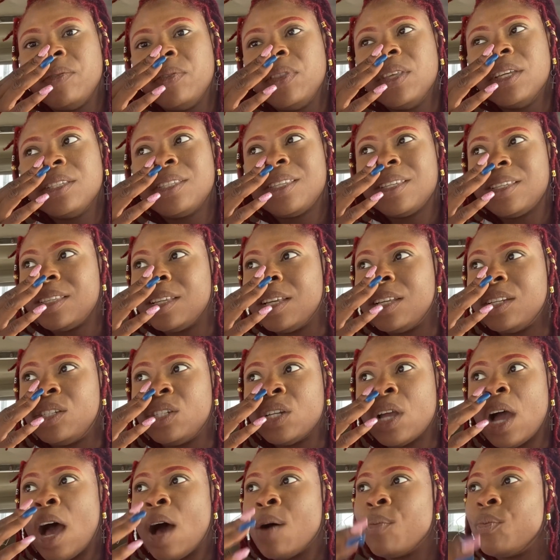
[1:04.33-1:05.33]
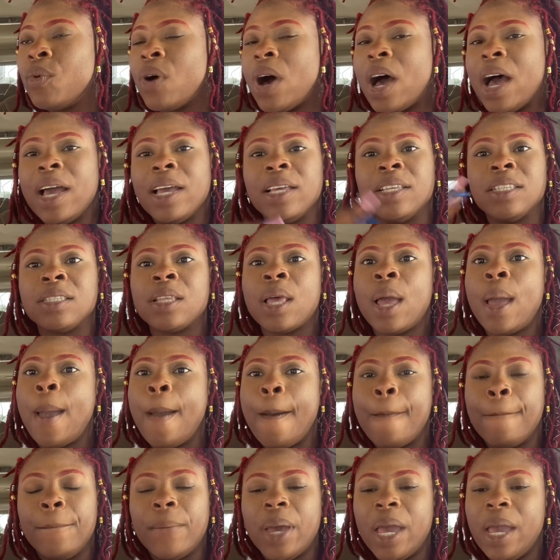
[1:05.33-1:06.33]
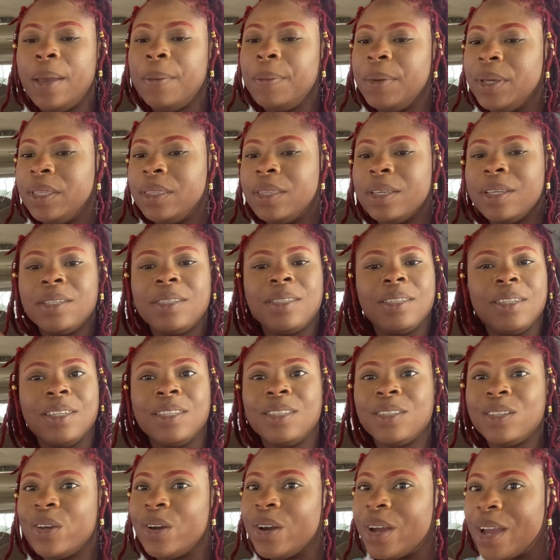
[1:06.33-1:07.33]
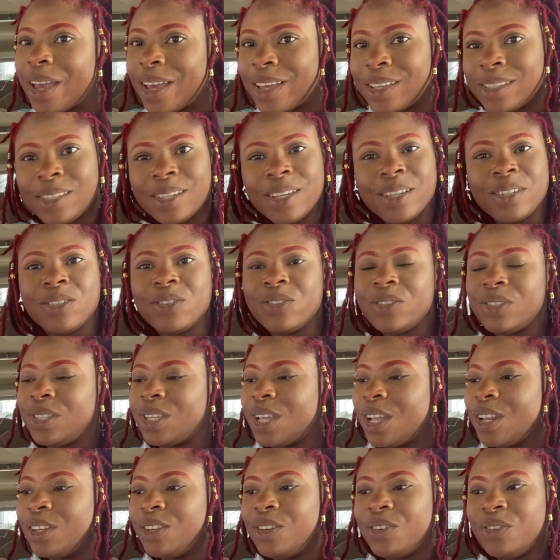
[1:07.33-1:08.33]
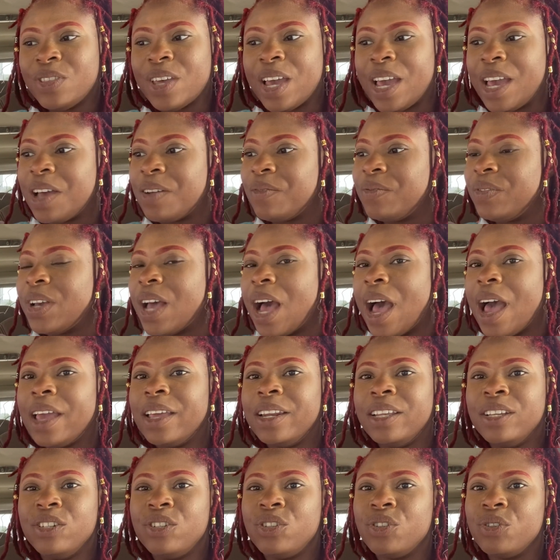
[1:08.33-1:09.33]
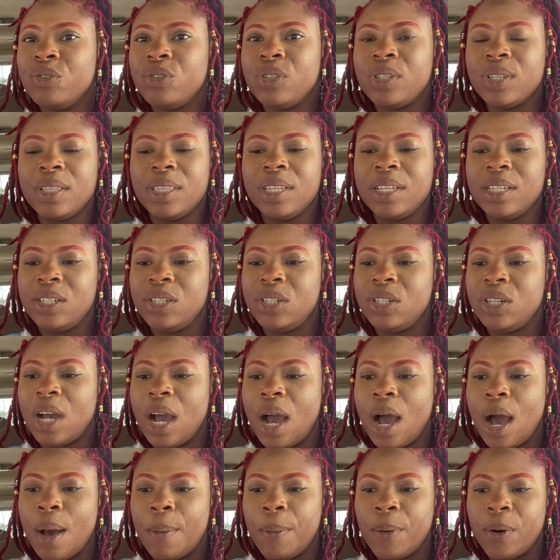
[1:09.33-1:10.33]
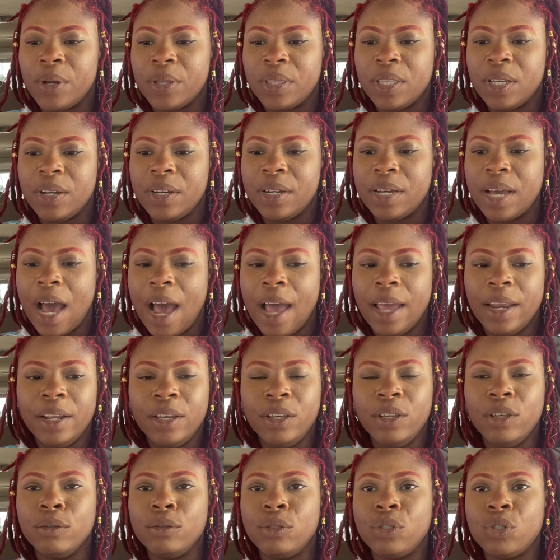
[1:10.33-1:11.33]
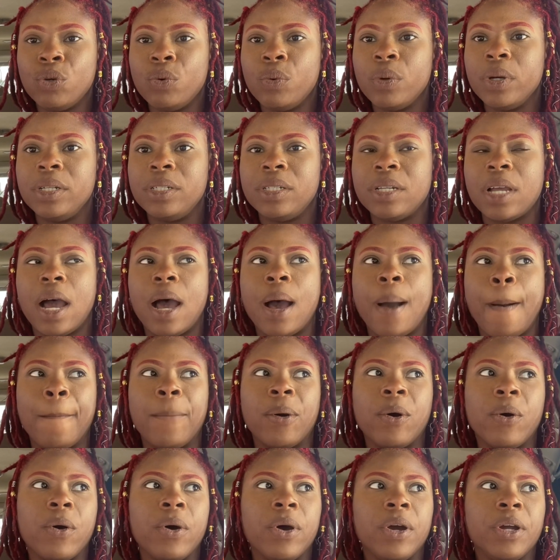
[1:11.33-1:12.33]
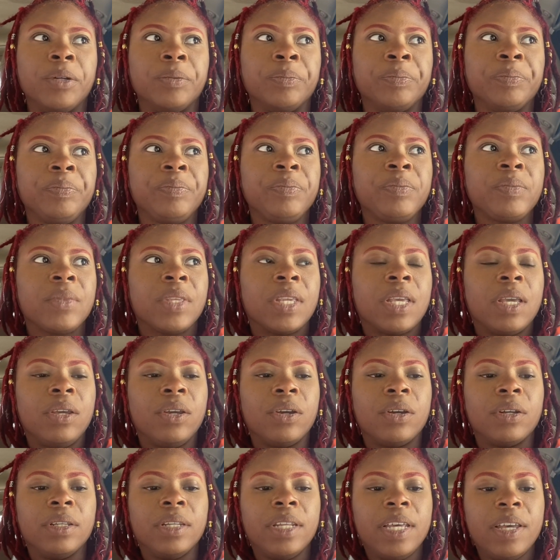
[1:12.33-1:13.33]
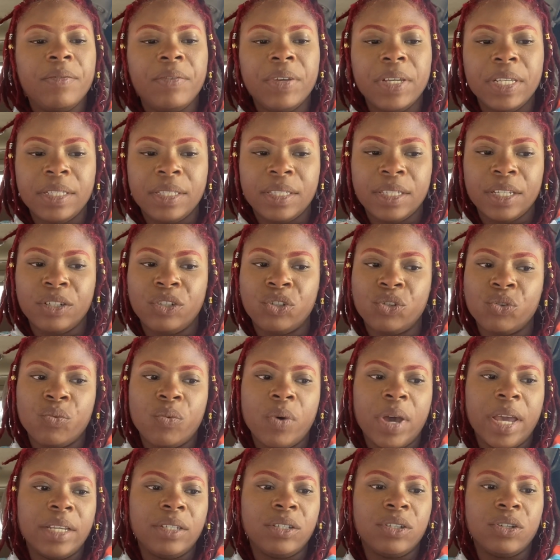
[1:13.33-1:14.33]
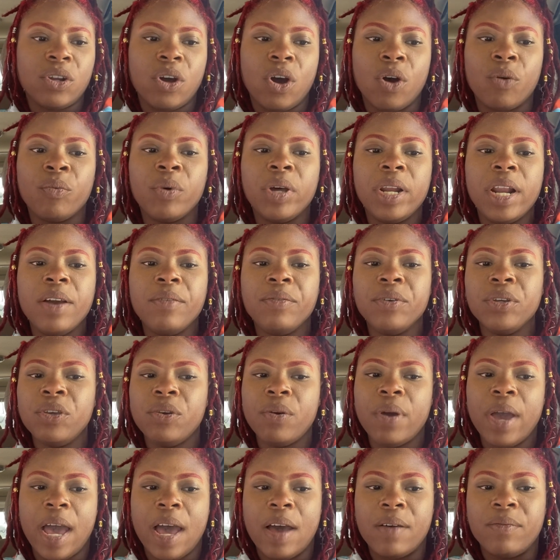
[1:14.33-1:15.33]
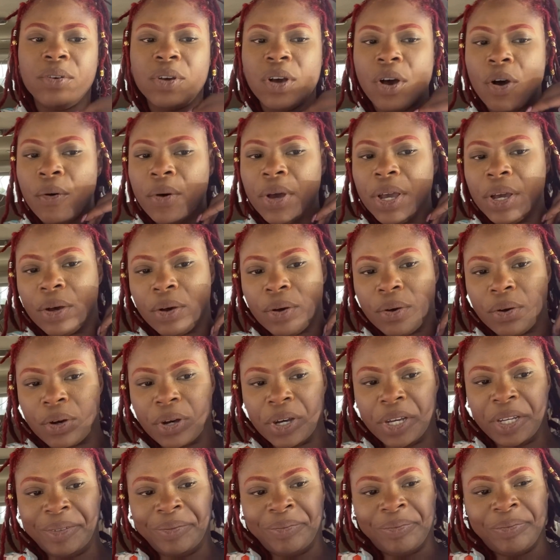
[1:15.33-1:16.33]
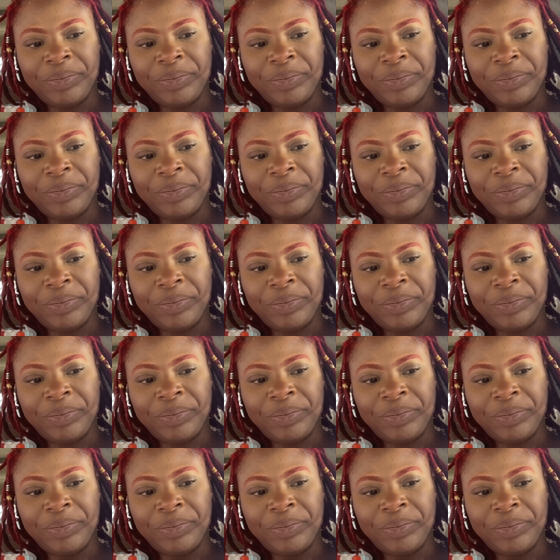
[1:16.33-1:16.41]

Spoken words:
this is a job-wise, maybe this is your ancestors telling you they have guided you to this job, or they're guiding you to a job, or your living situation, or whatever you have going on.